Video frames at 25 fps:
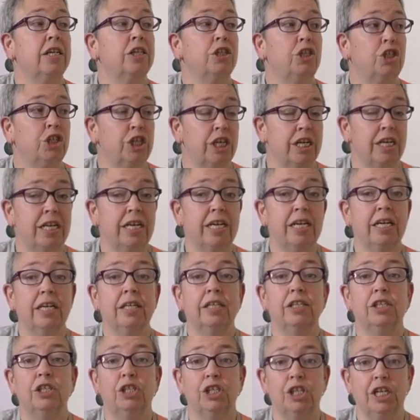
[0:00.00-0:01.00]

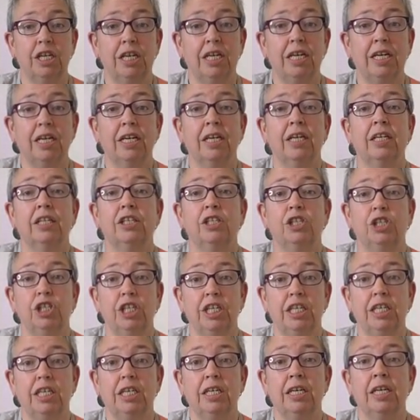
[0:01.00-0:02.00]
G, G,
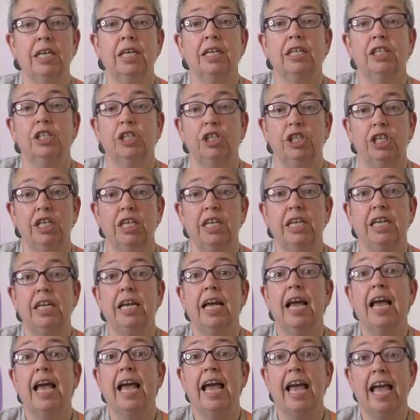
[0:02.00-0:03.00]
G,
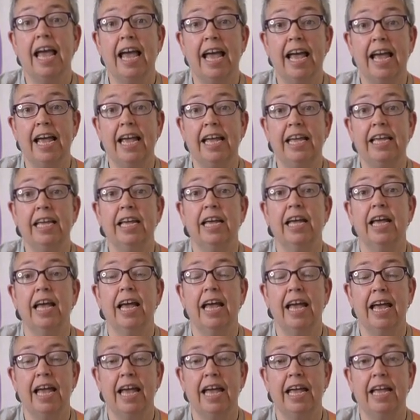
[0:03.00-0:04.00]
G,
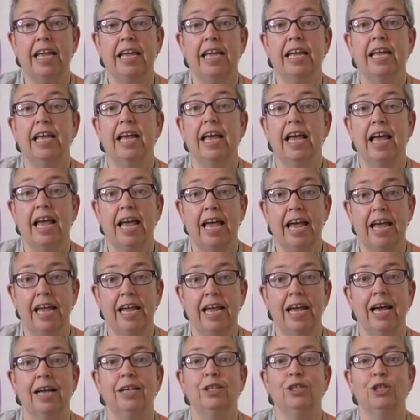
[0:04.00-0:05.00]

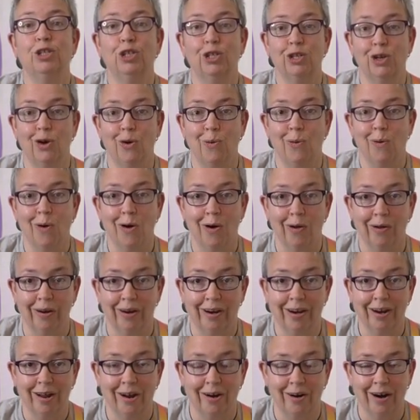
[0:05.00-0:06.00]
A, and so
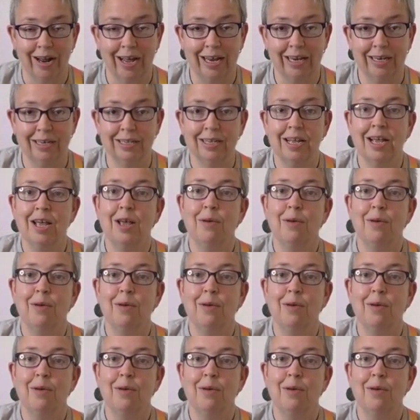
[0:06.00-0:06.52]
on, all right?